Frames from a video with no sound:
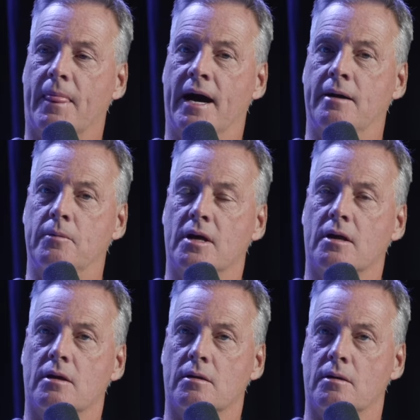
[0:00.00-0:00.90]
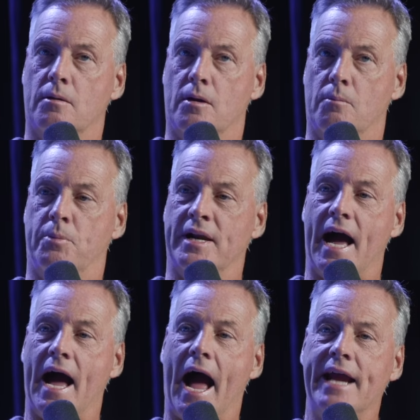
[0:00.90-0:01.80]
uh, but
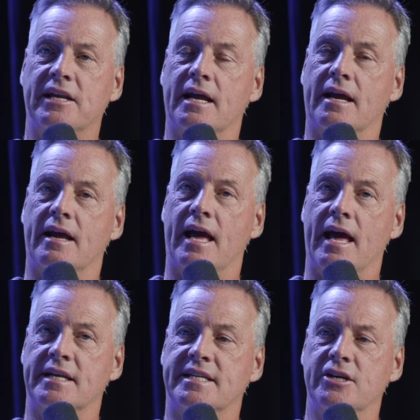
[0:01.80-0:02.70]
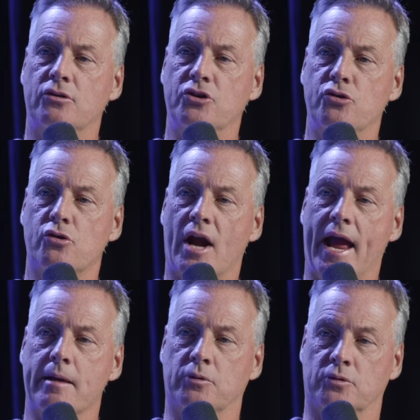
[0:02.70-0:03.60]
I, until you're
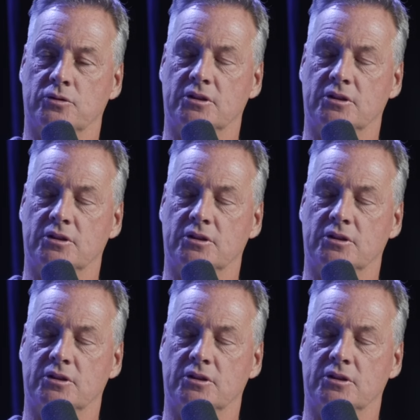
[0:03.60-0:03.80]
able